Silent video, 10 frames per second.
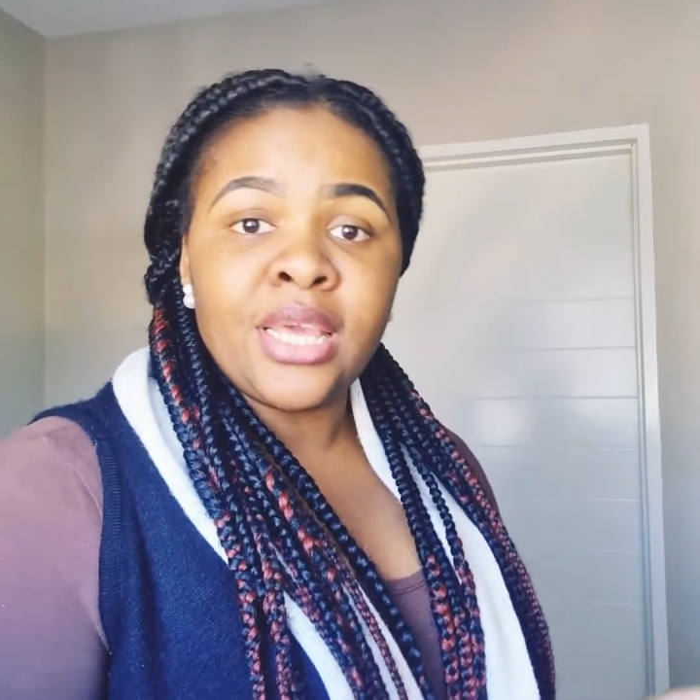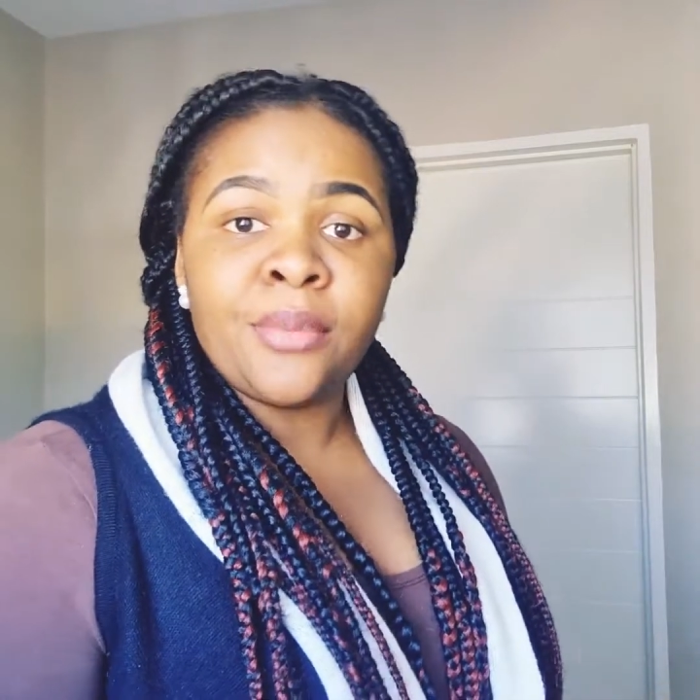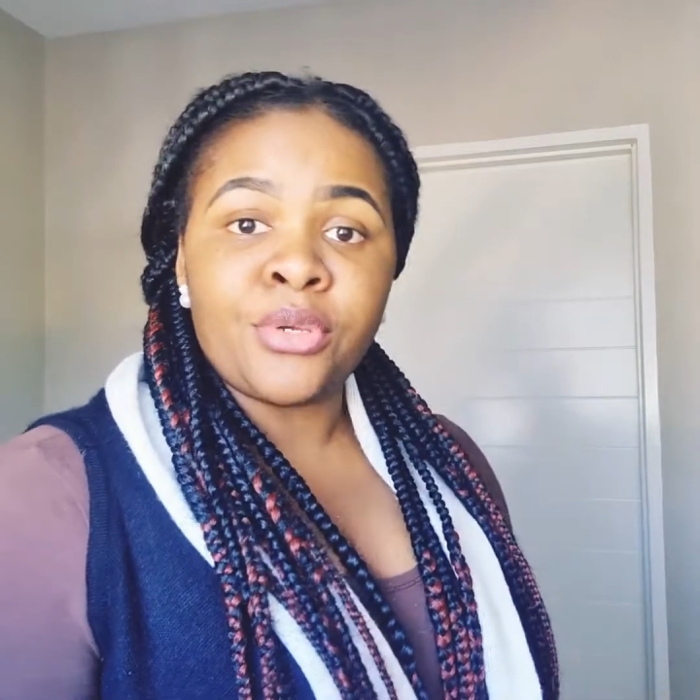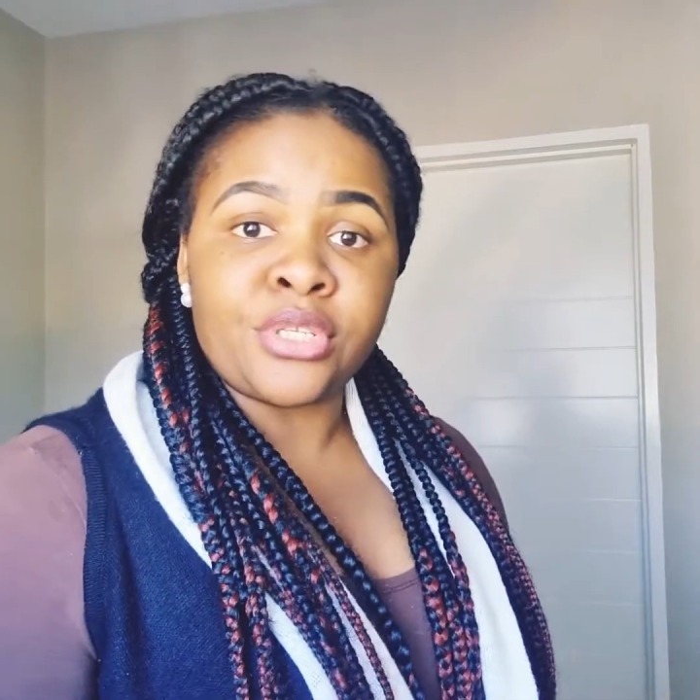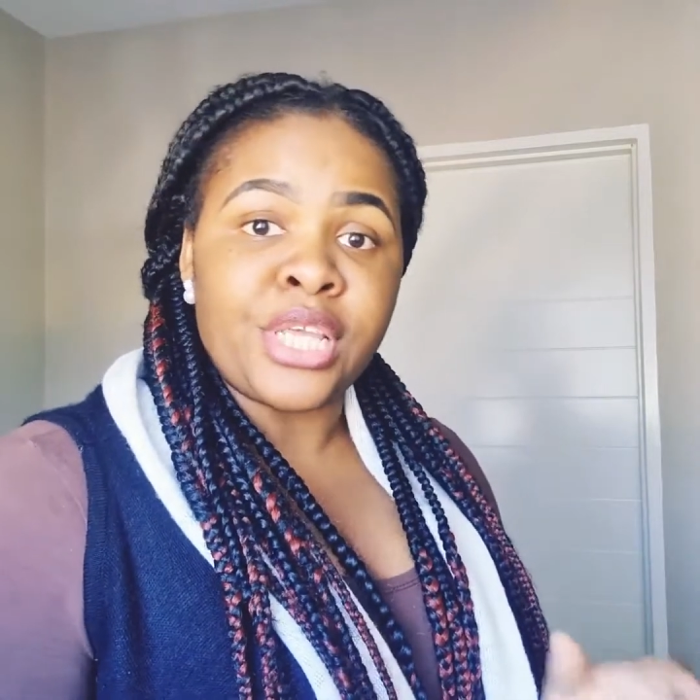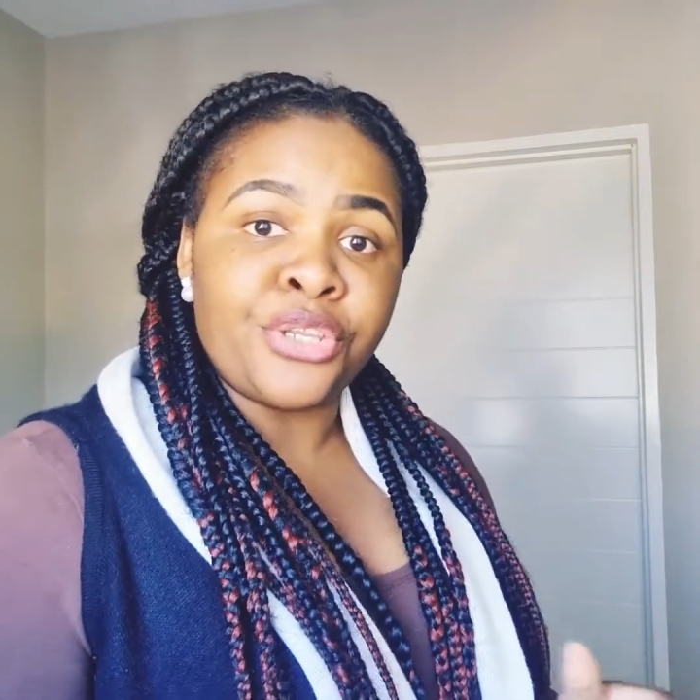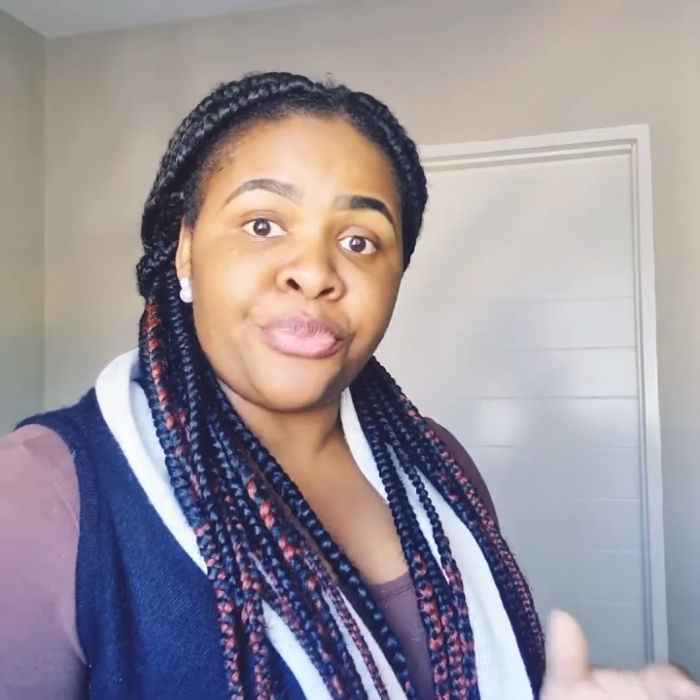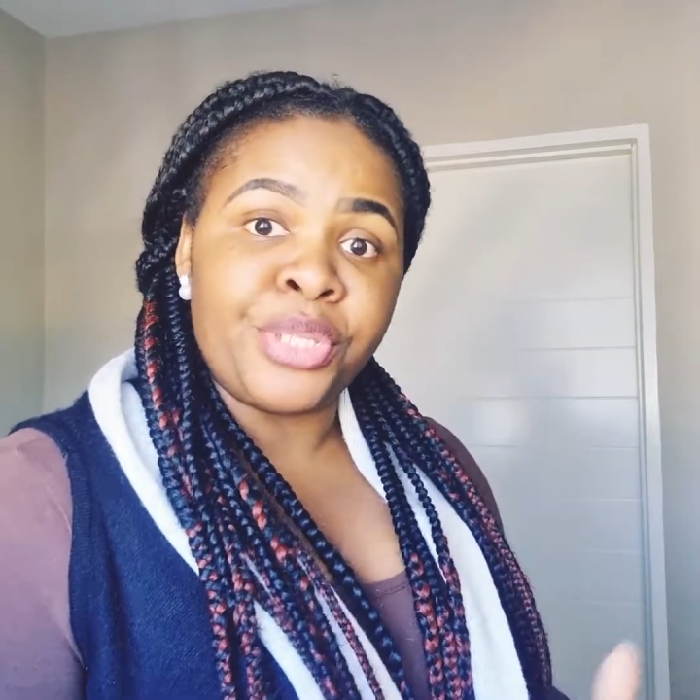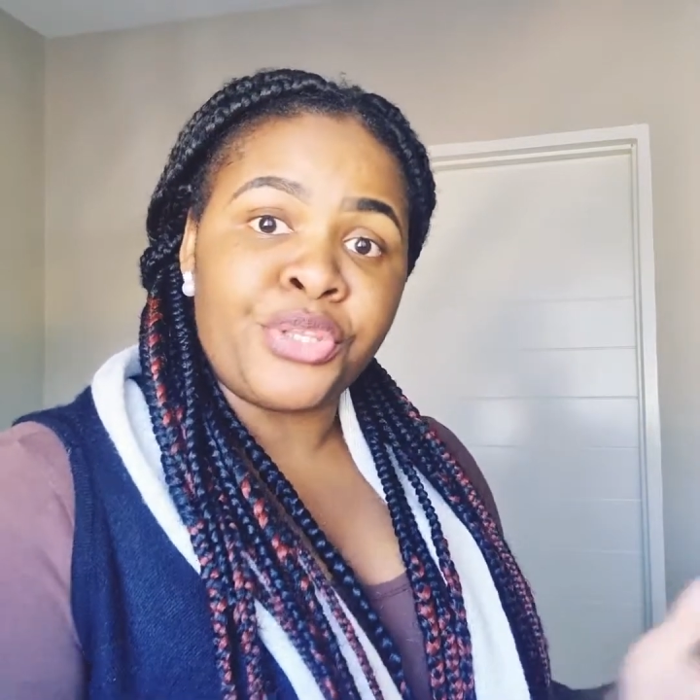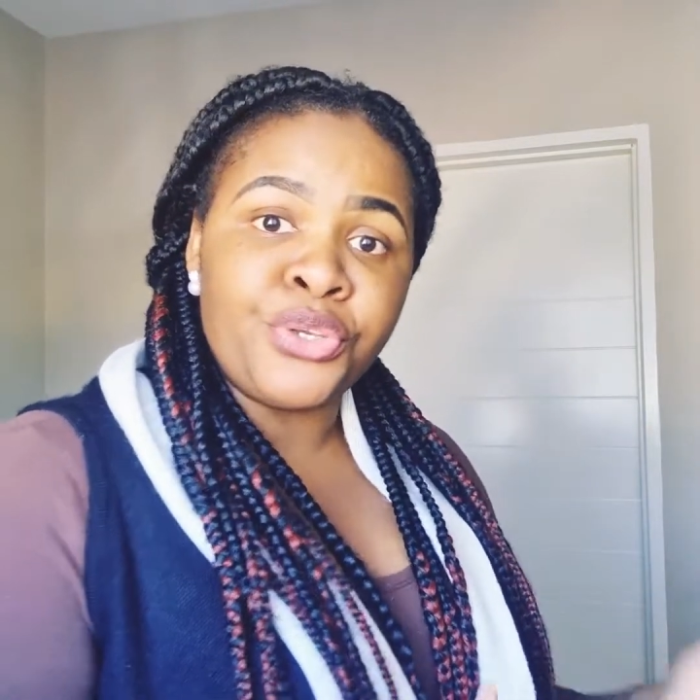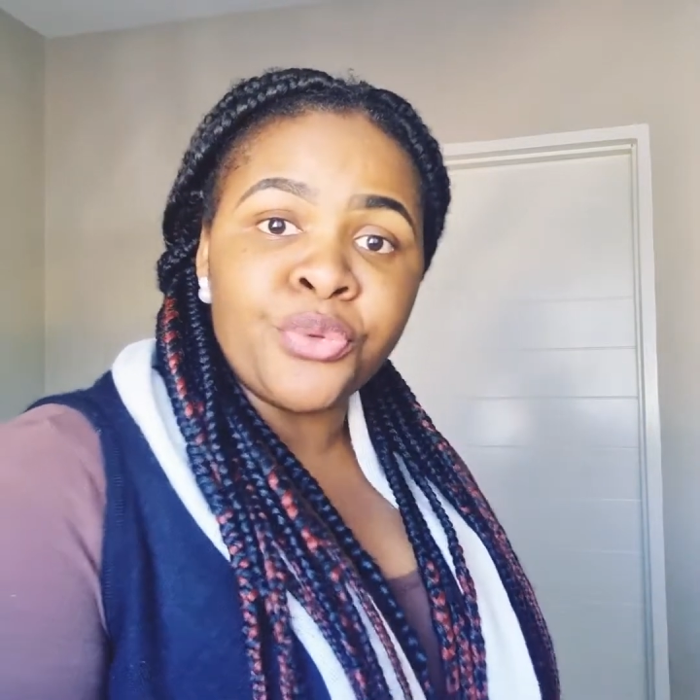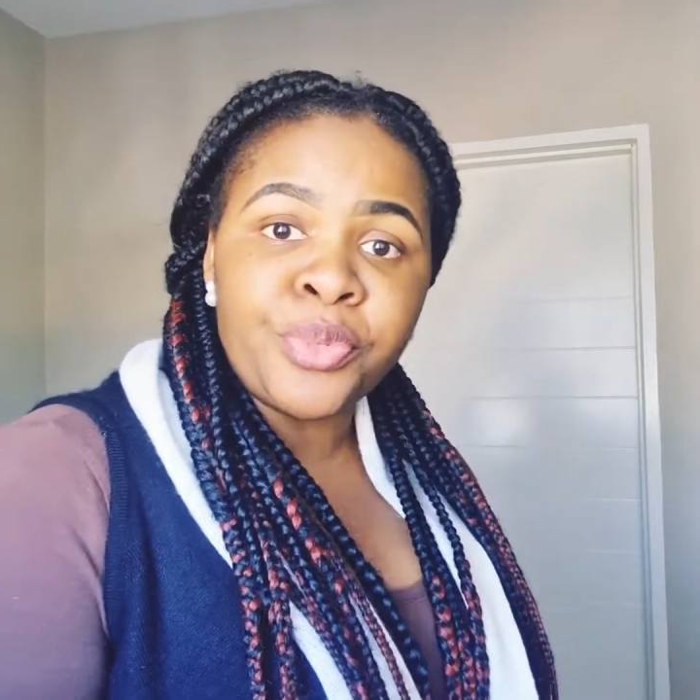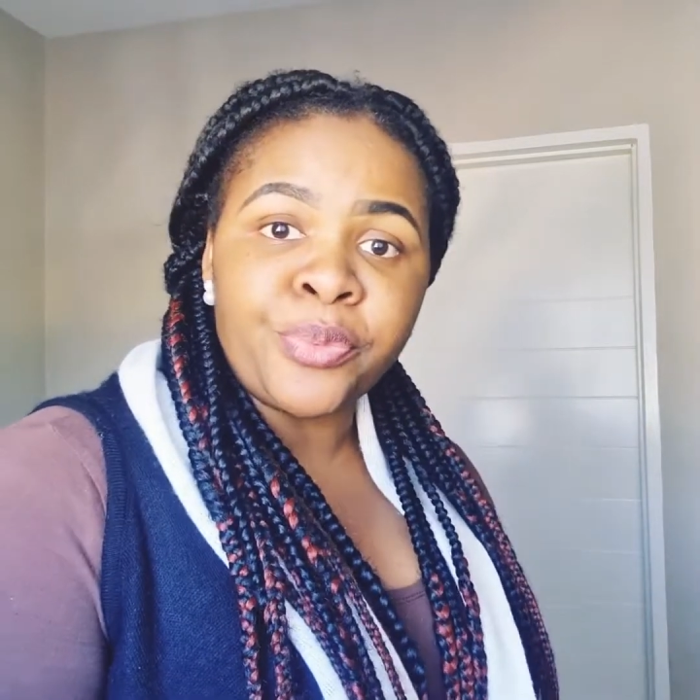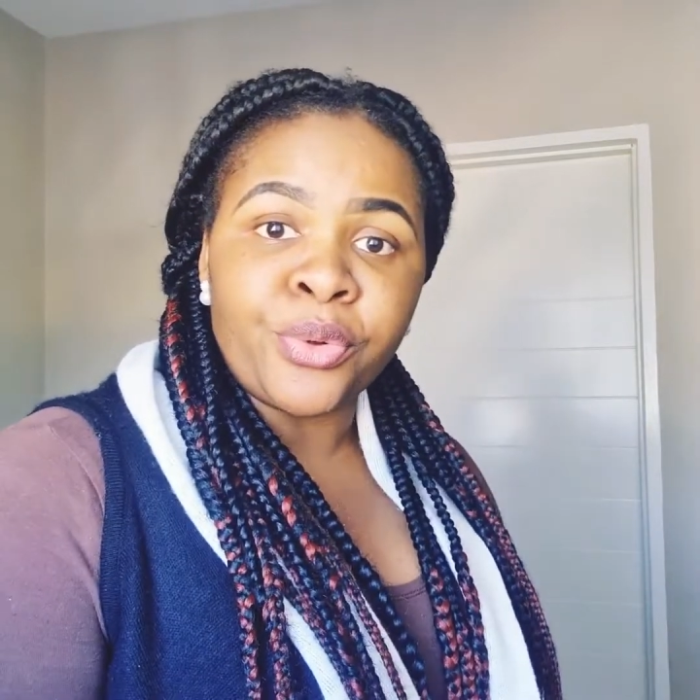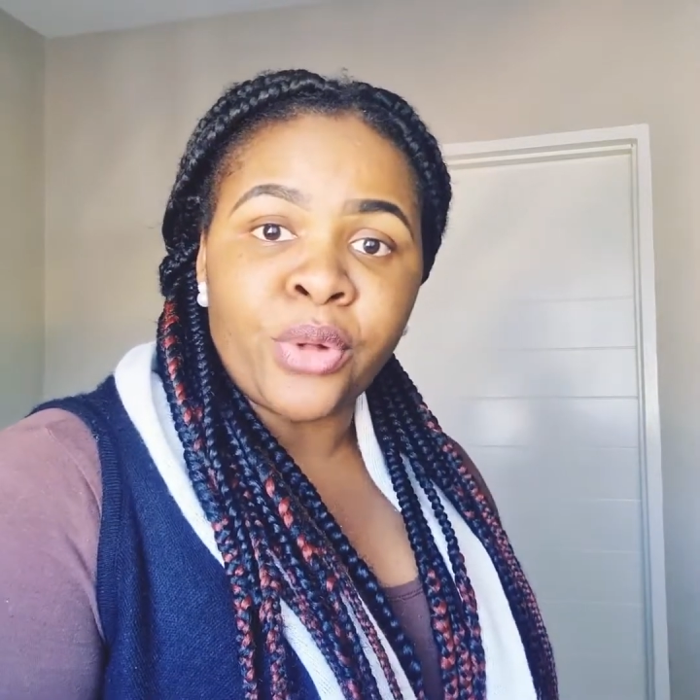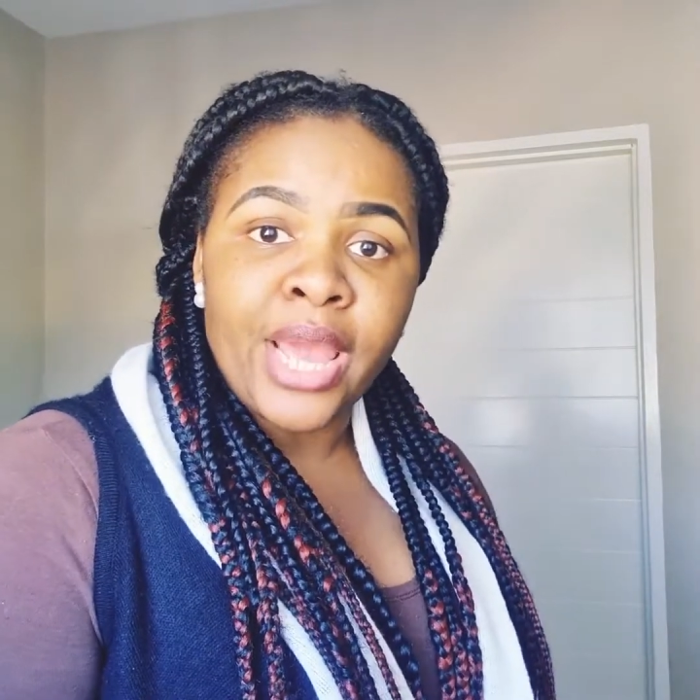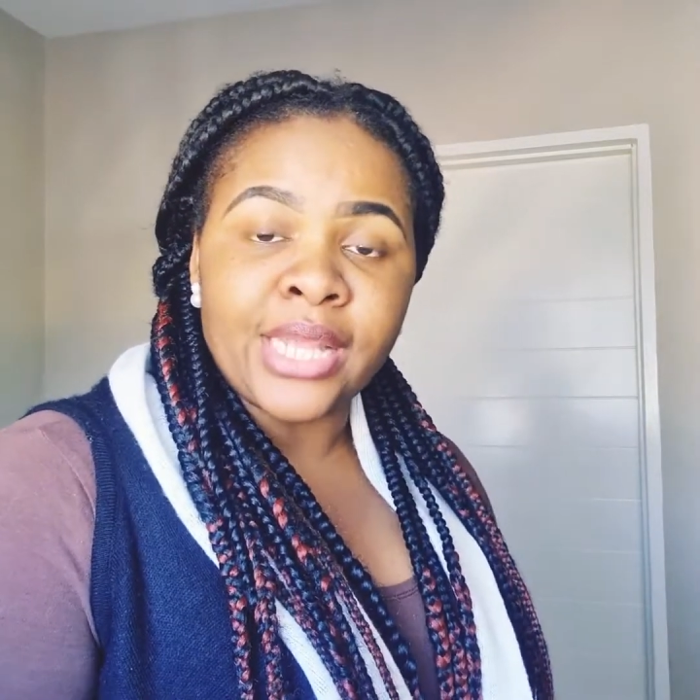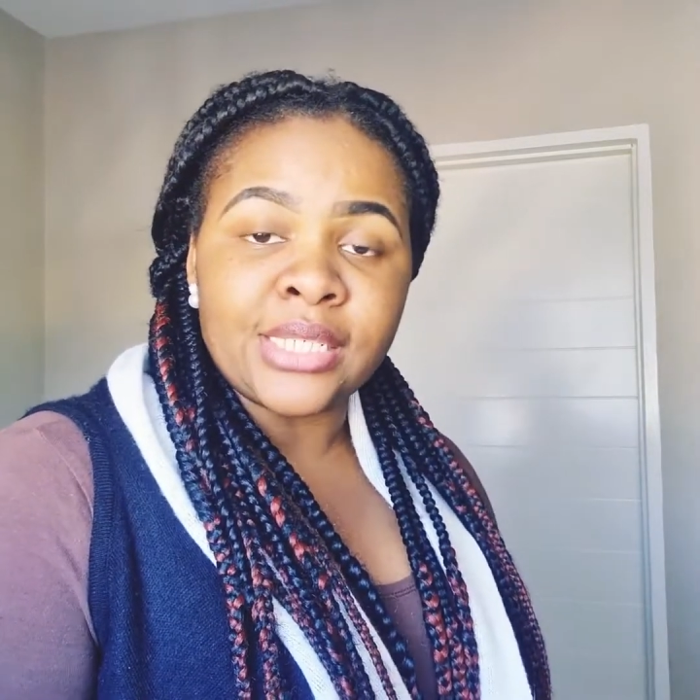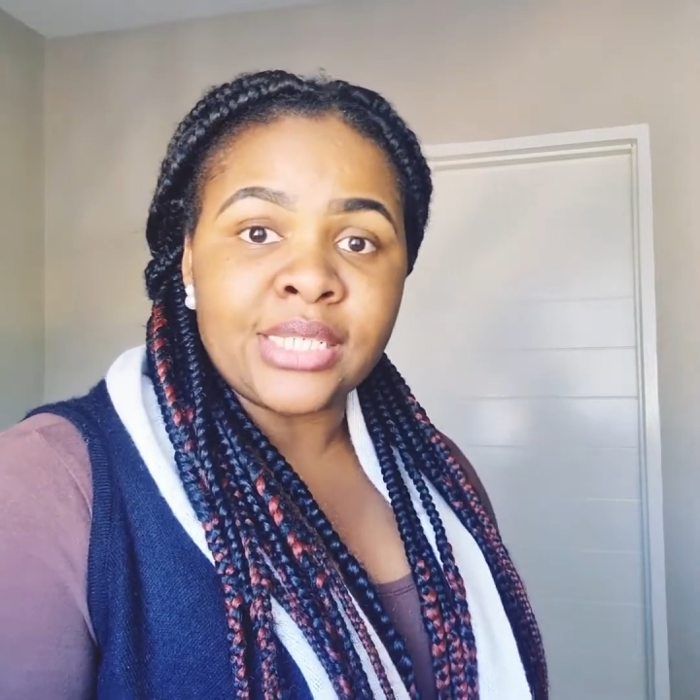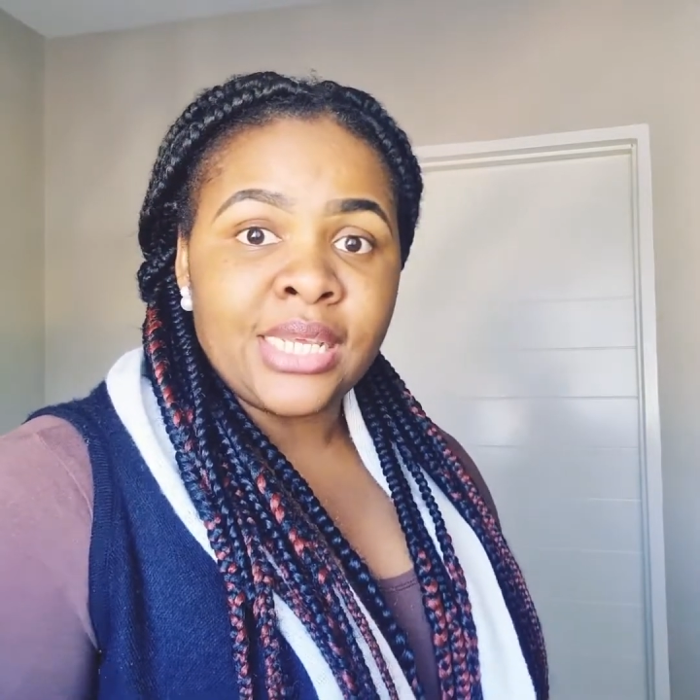because then you meet new people,
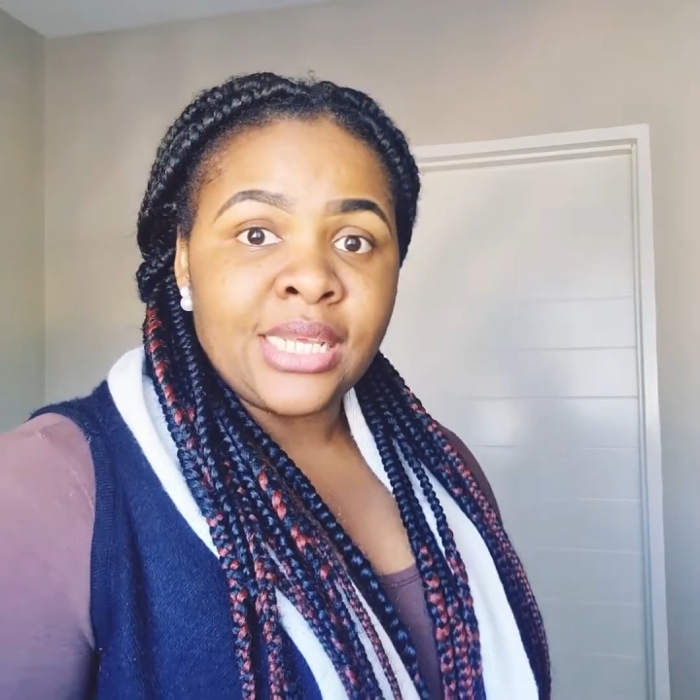and